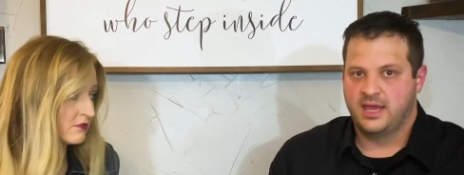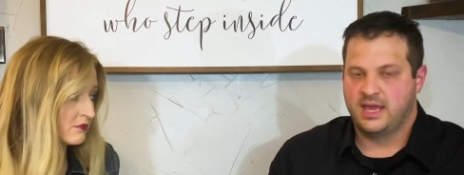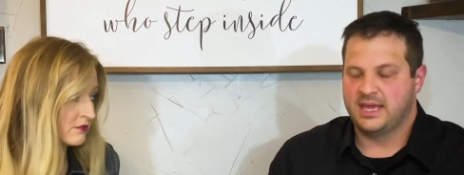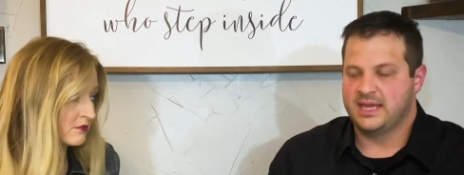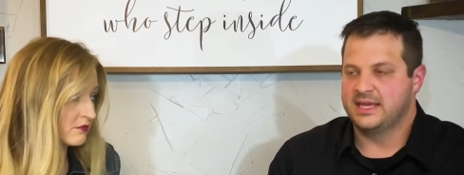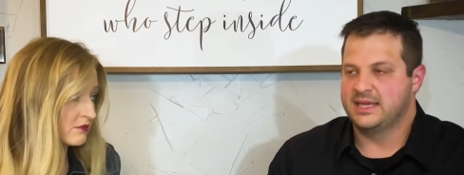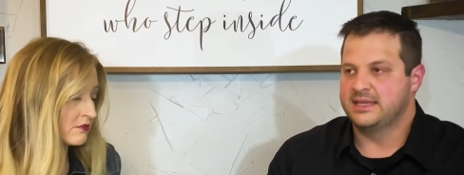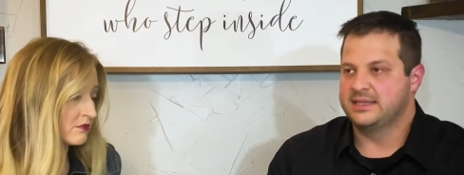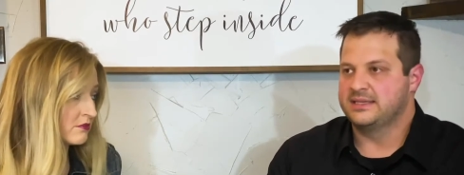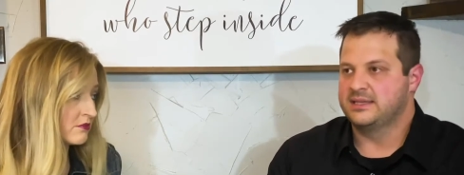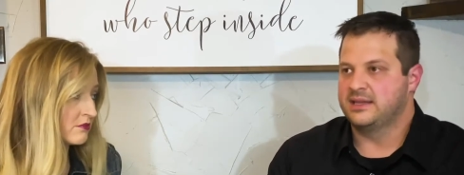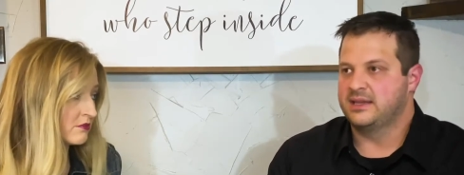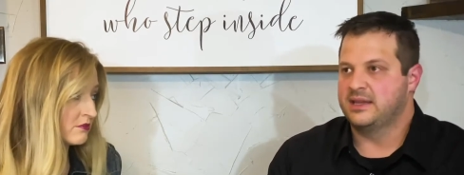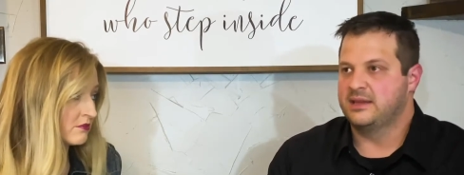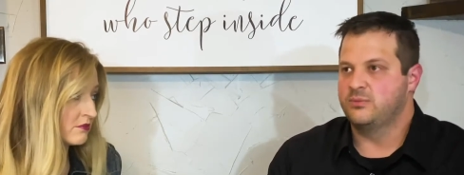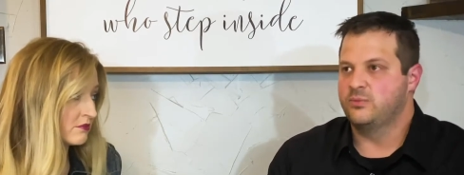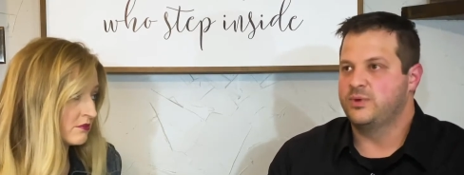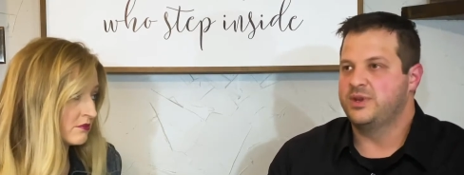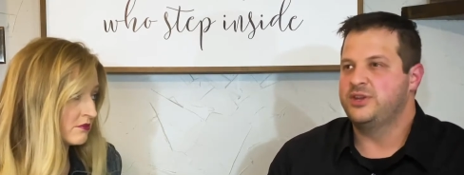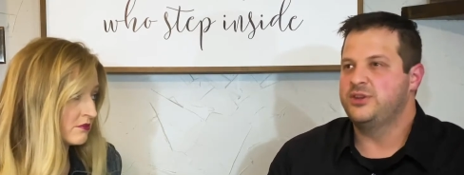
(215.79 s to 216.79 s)
Speaker 1: And,
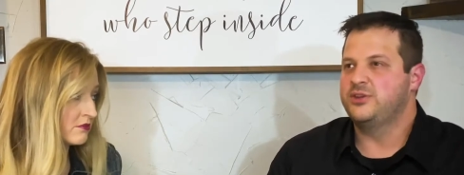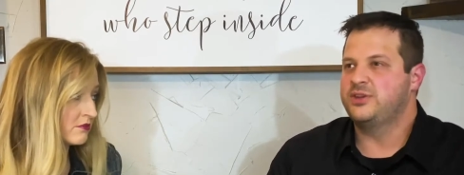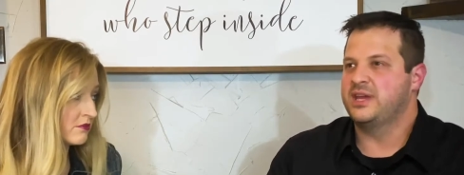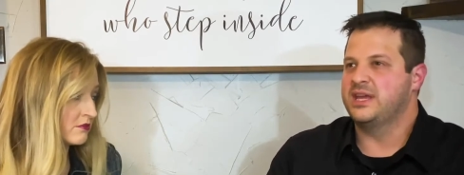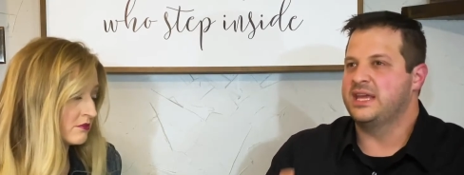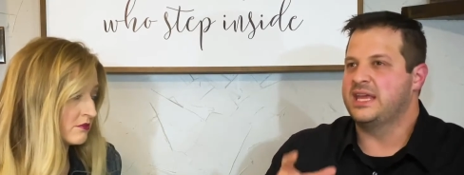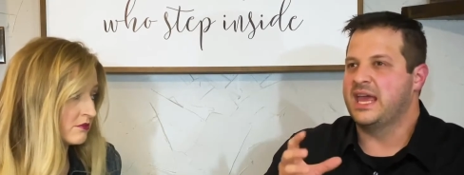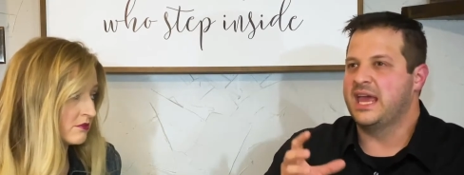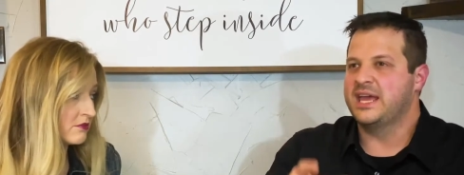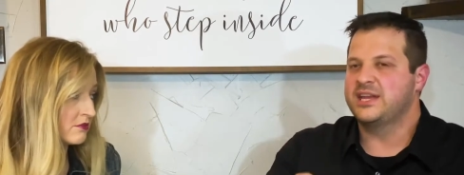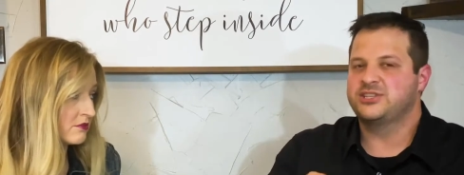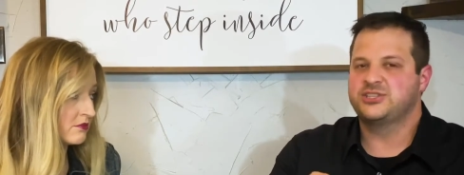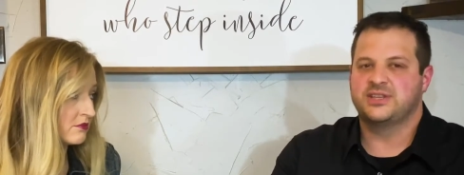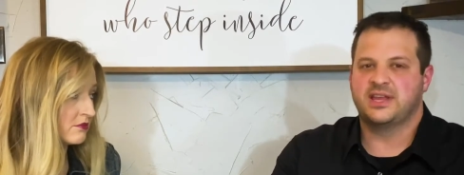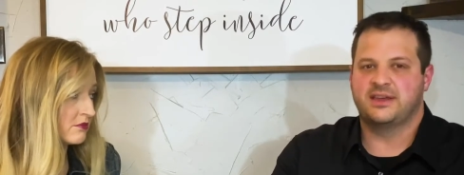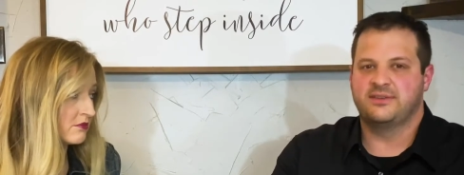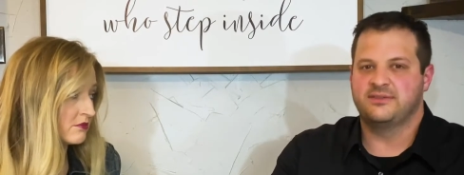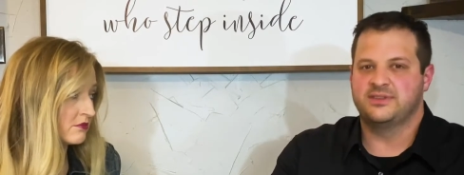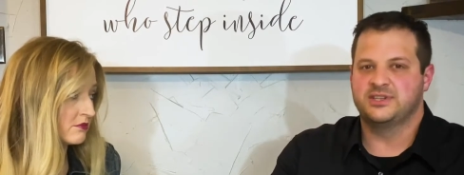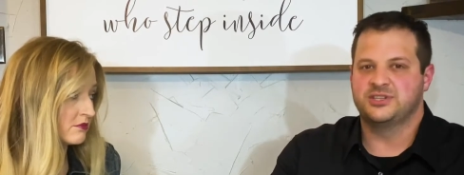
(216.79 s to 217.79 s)
and when you can catch
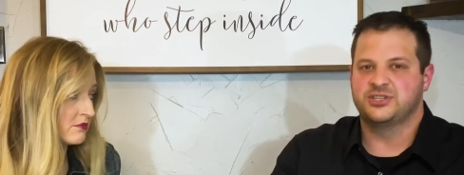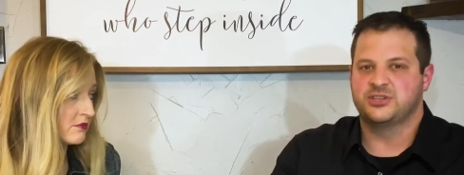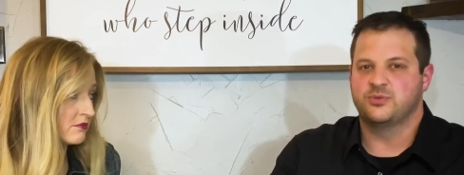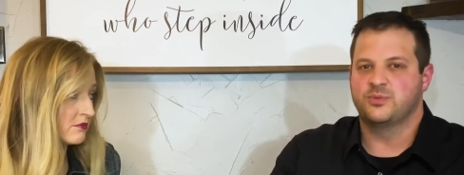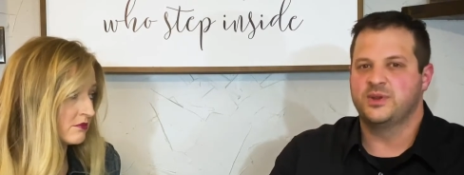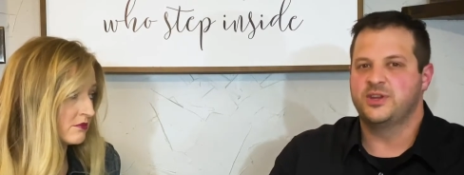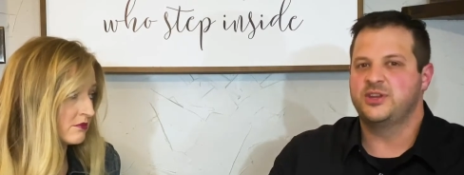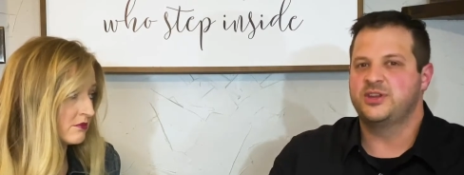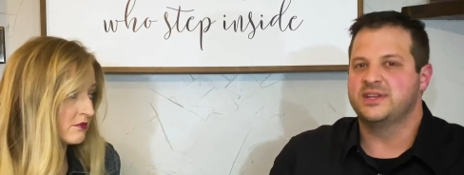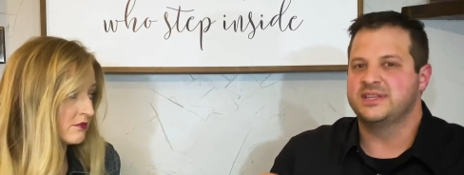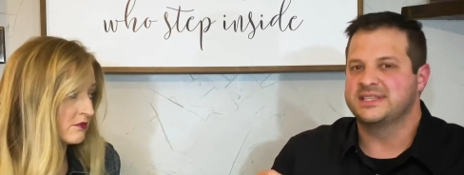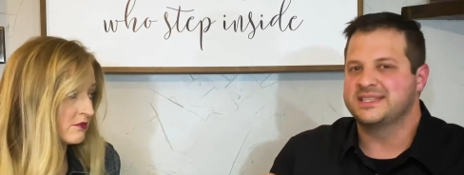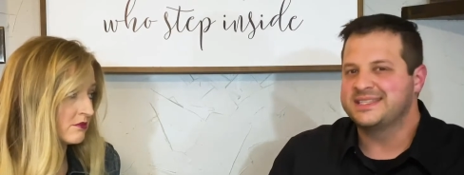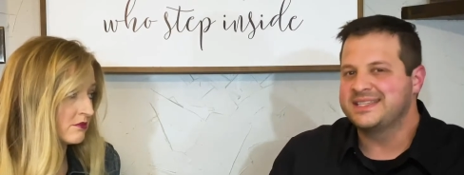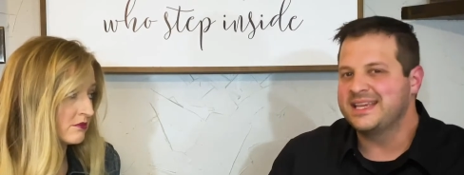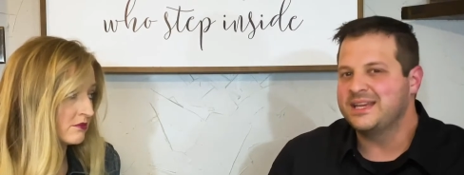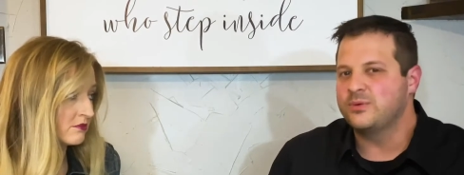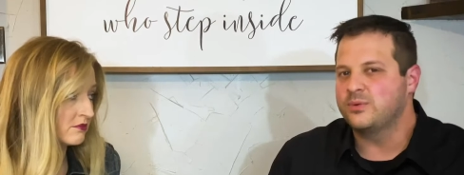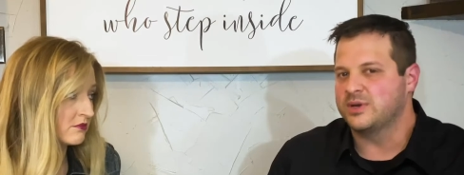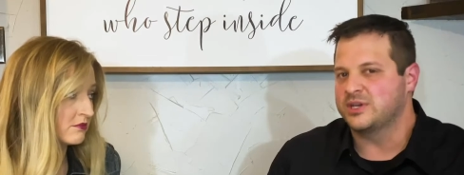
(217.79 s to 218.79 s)
that vision, when you can
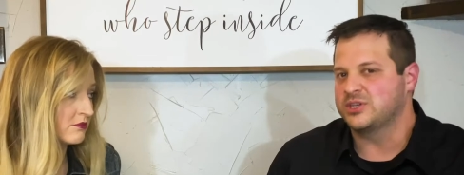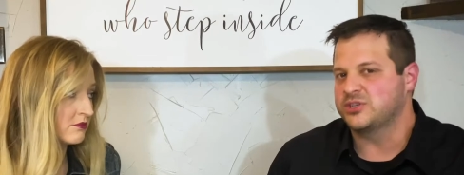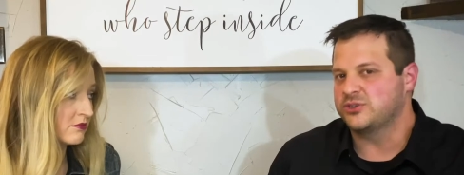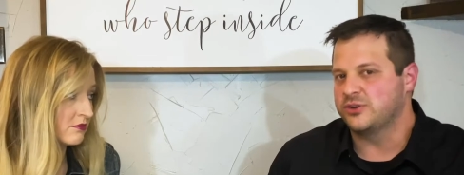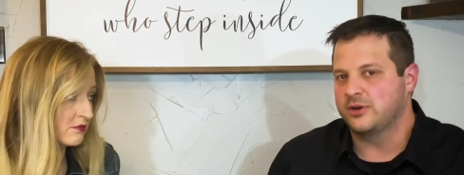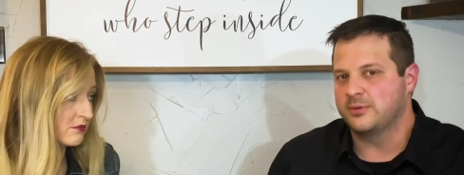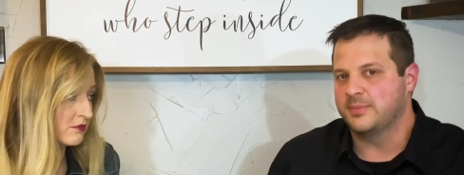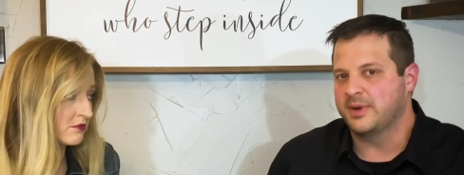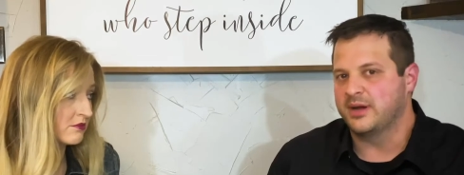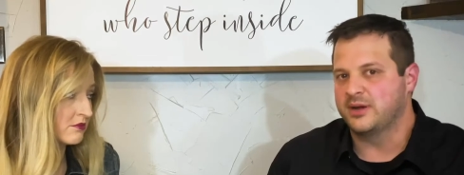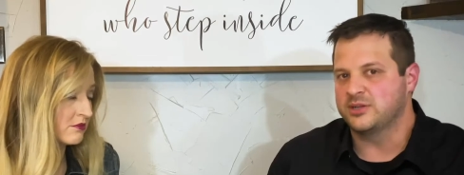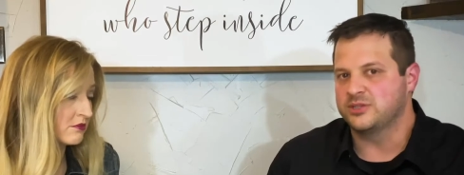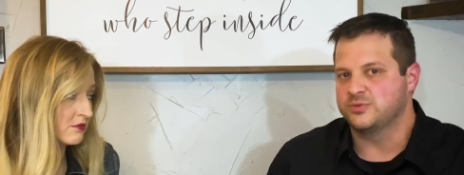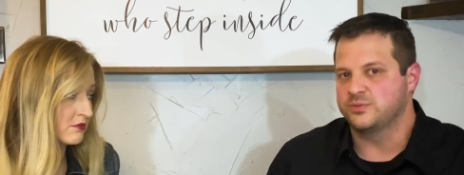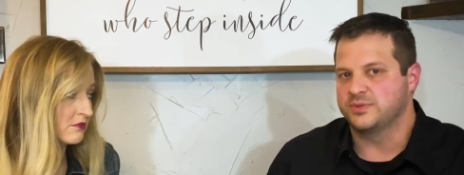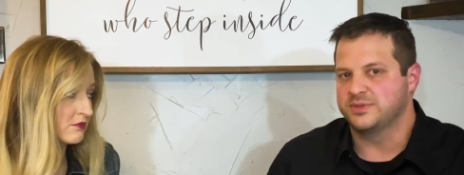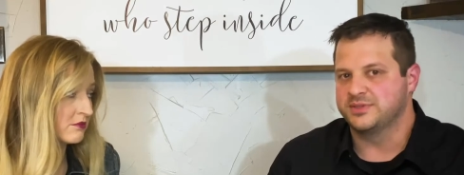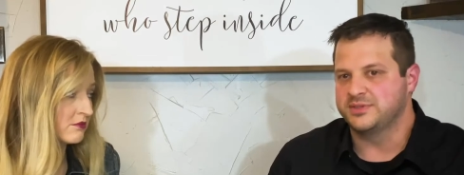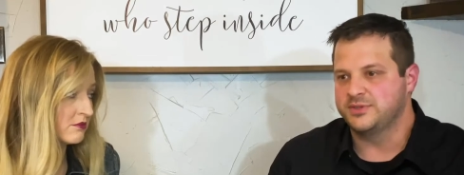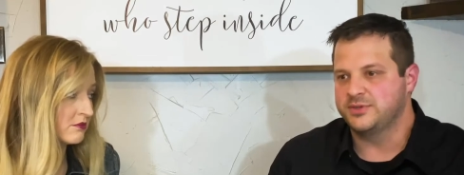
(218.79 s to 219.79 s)
see what a strong marriage
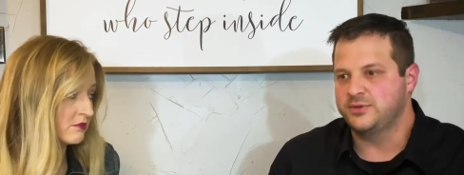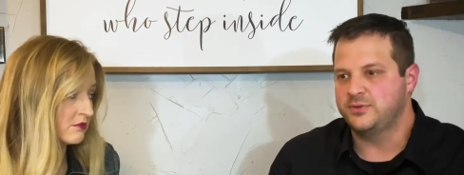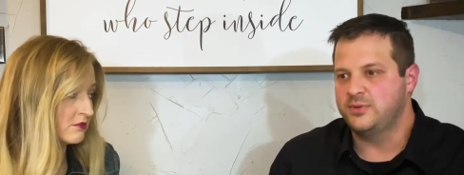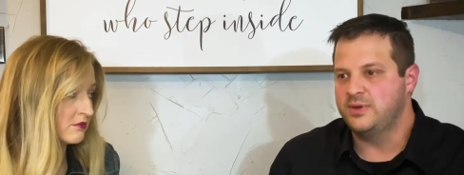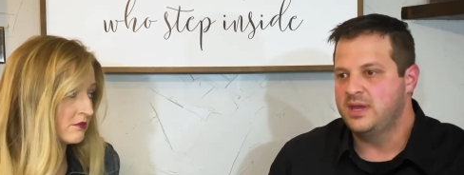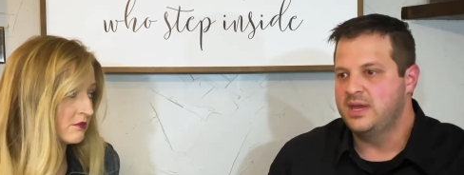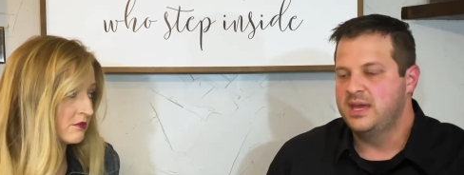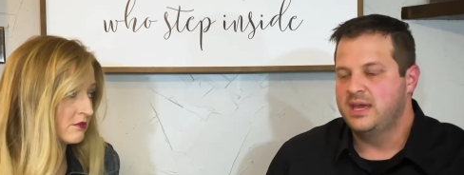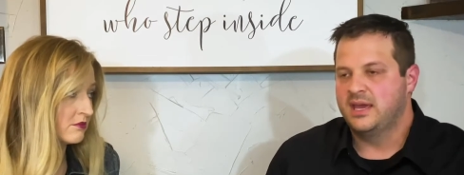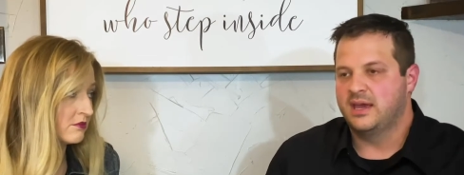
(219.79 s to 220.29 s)
will do,